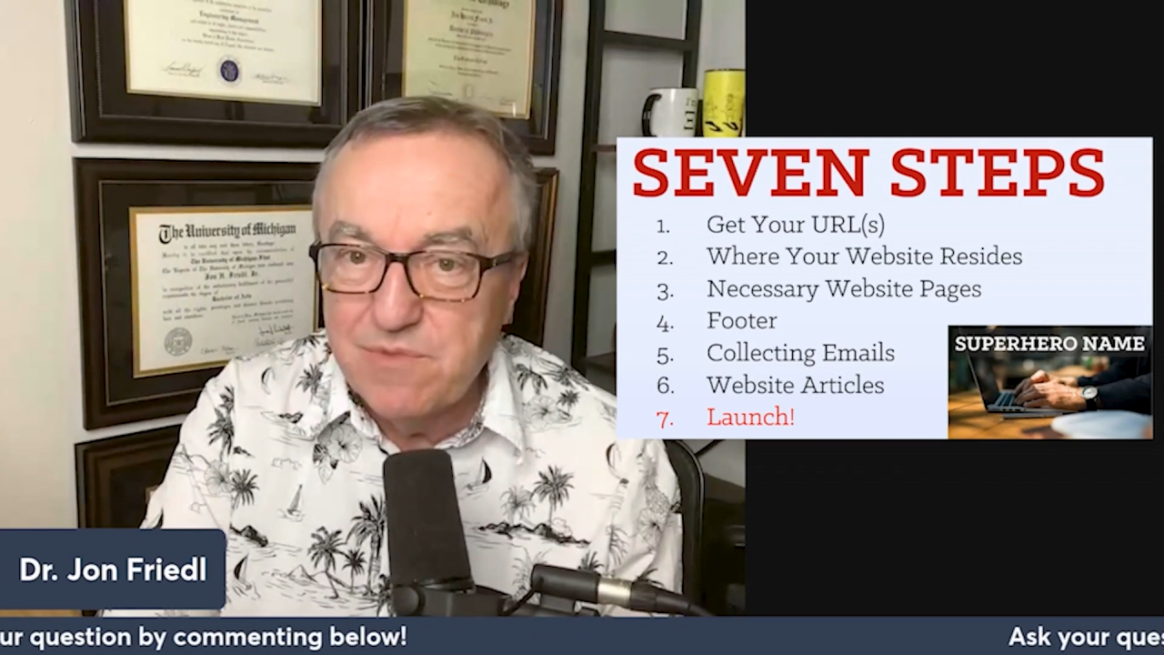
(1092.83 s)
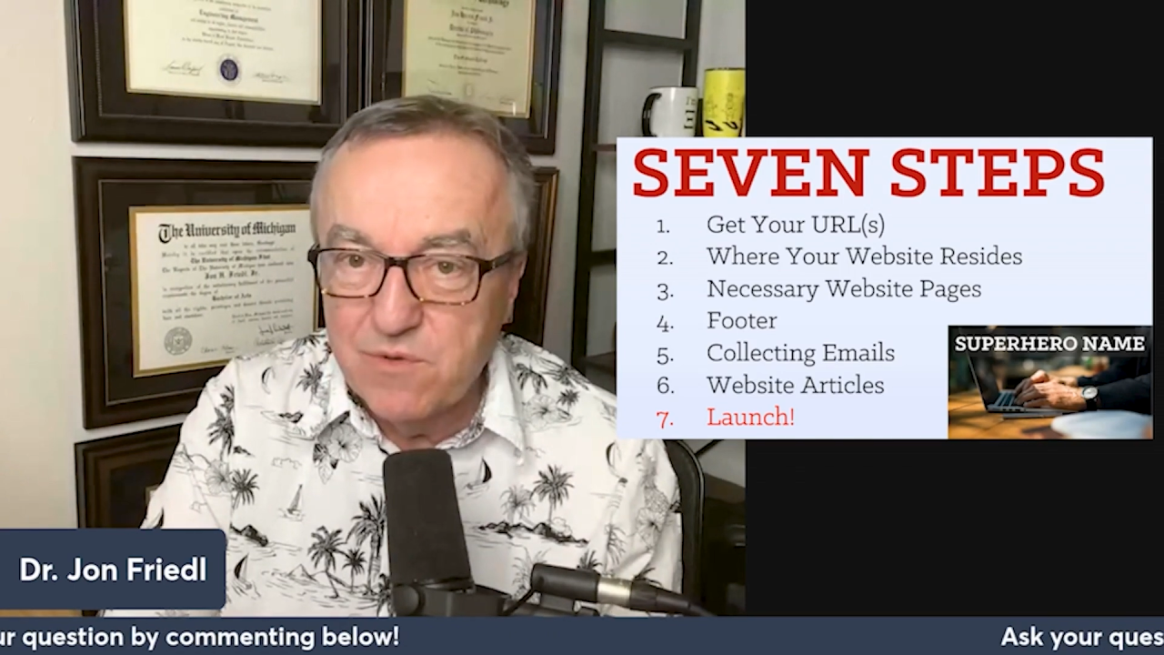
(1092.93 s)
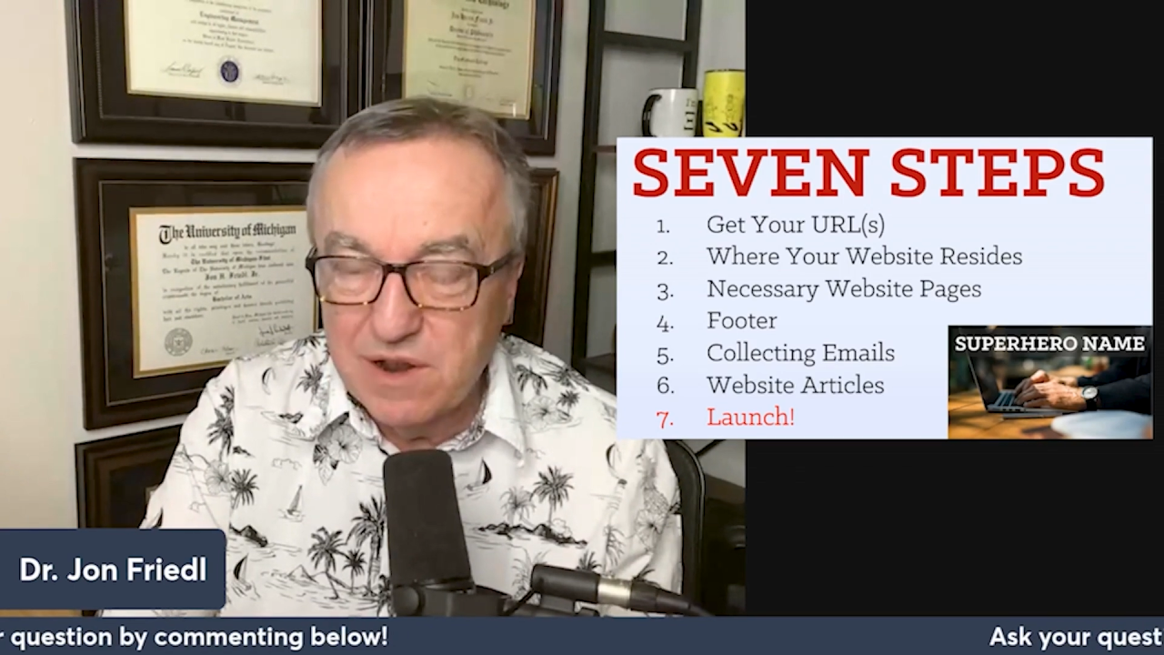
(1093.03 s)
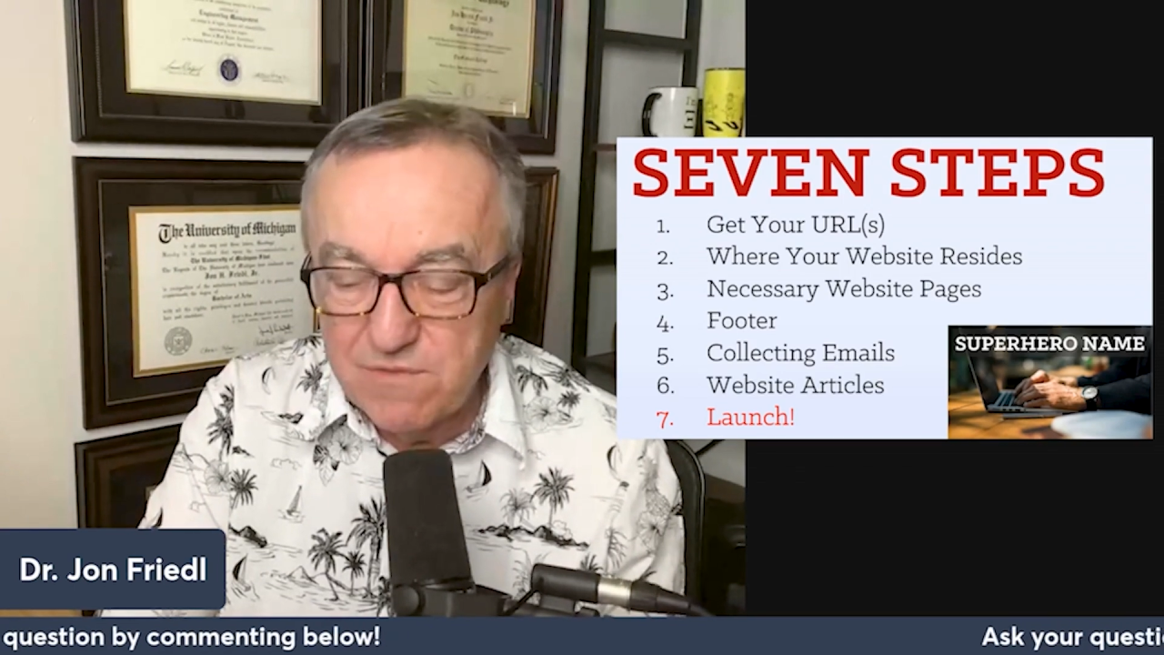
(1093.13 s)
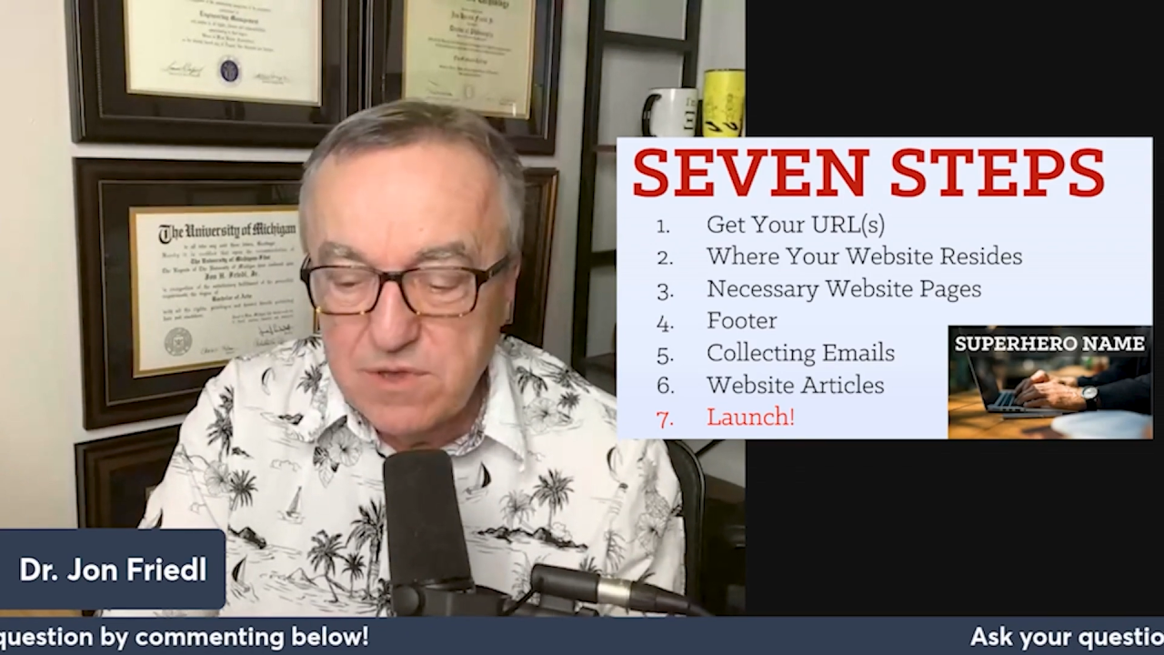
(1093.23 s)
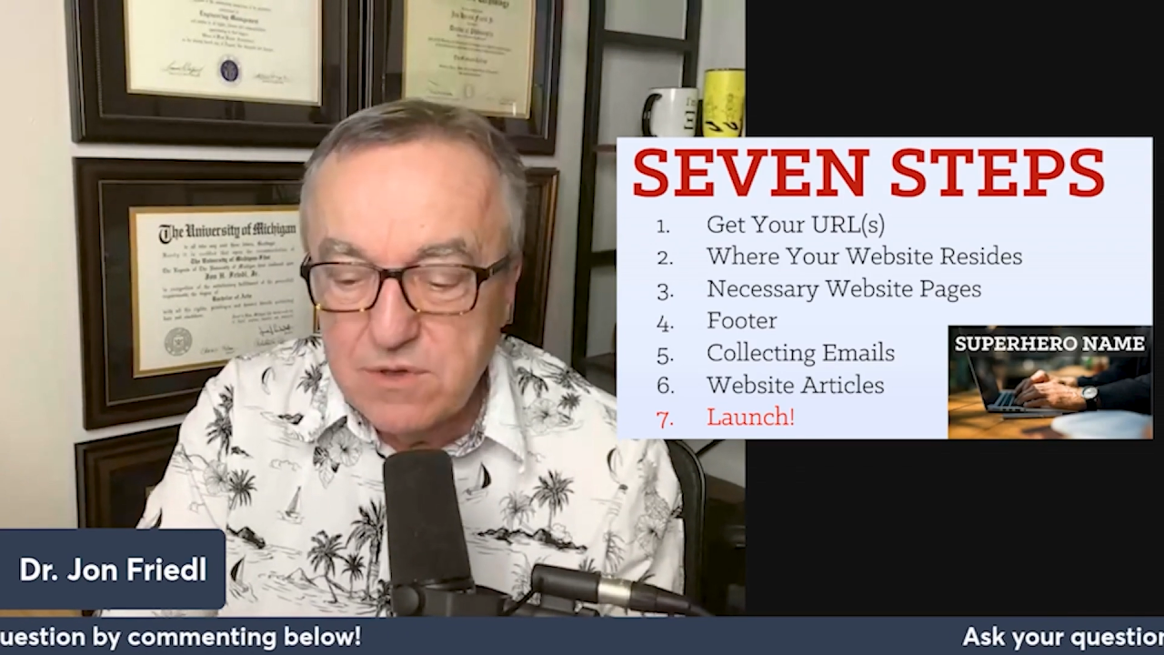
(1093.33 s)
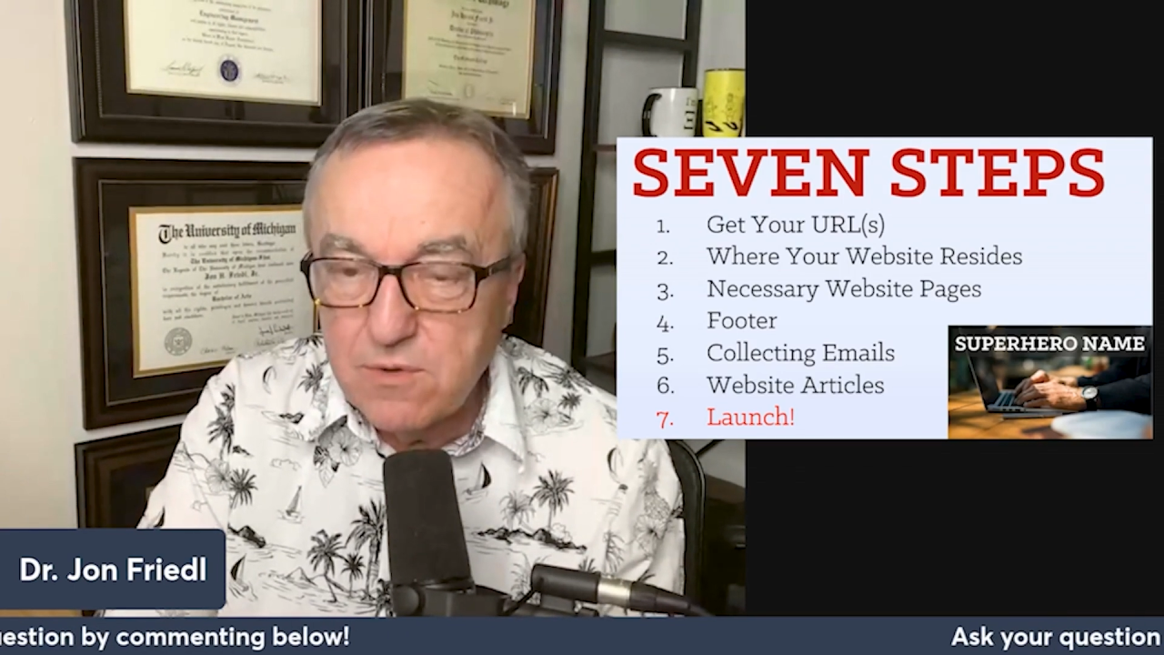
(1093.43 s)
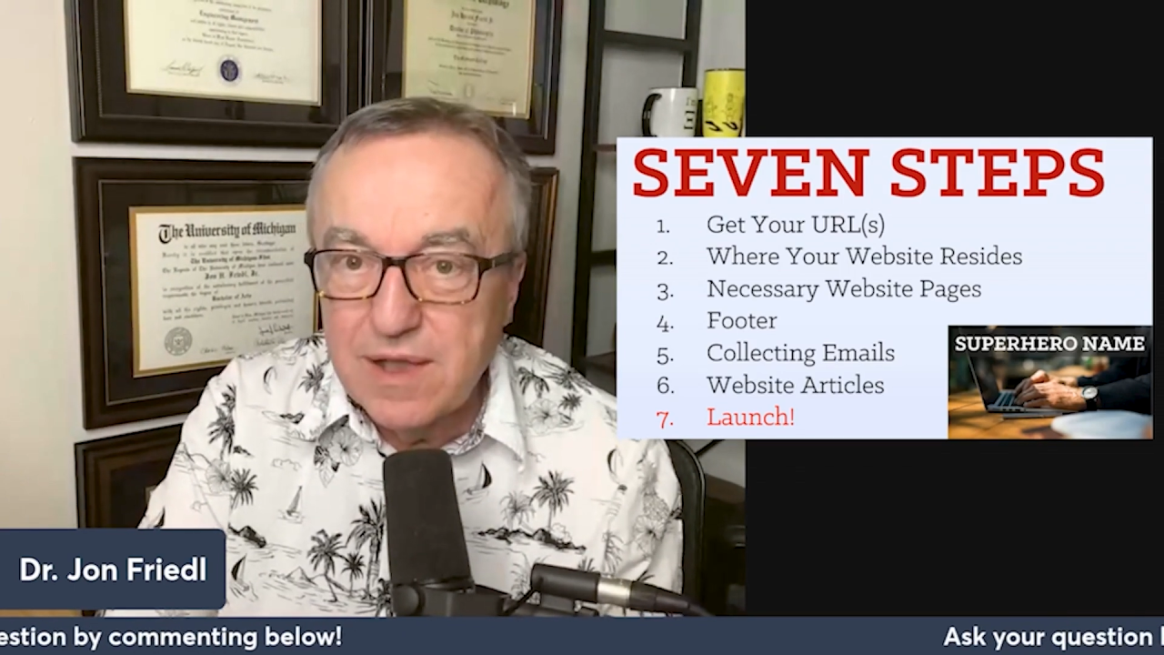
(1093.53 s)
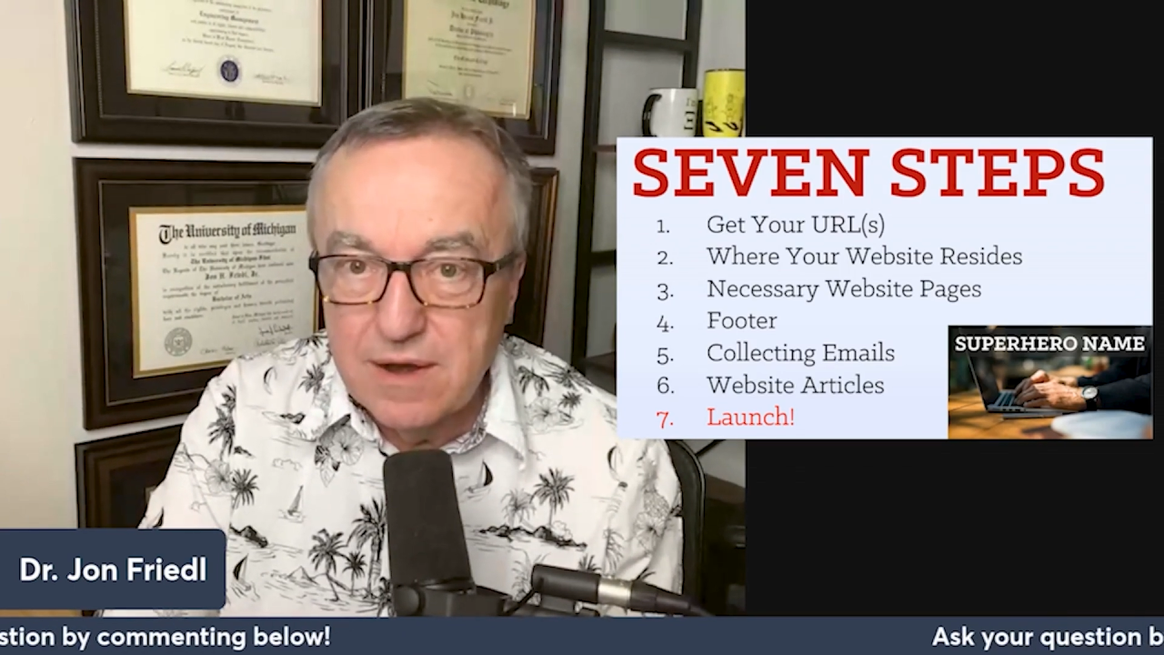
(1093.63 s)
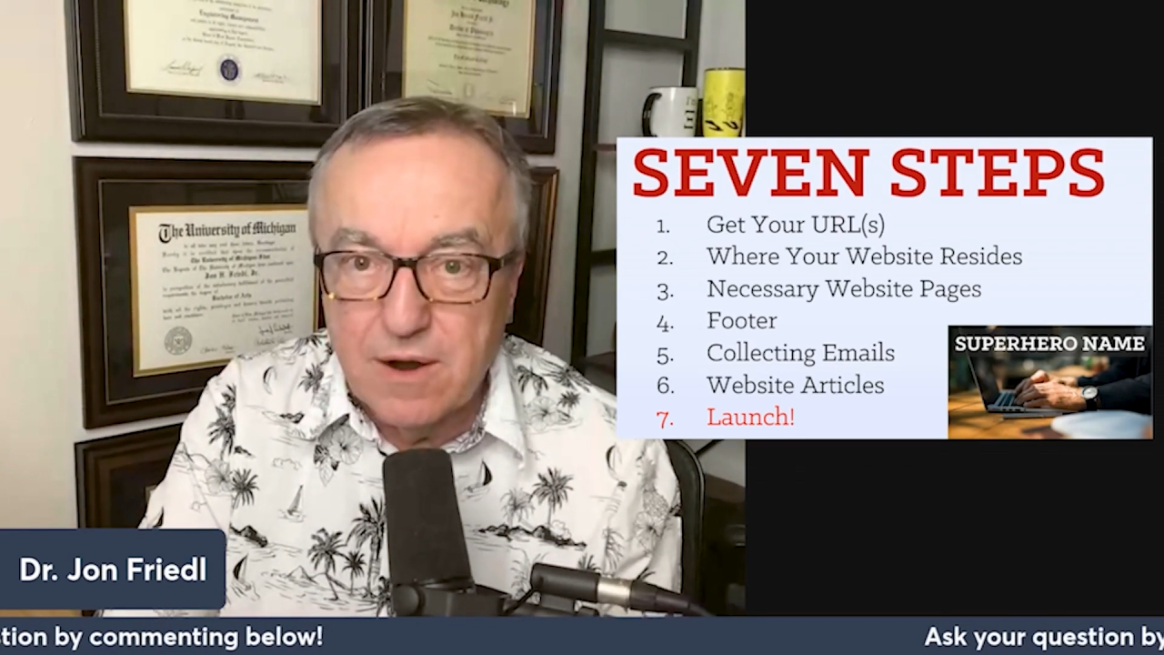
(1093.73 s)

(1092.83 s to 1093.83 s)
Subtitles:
but whenever you create an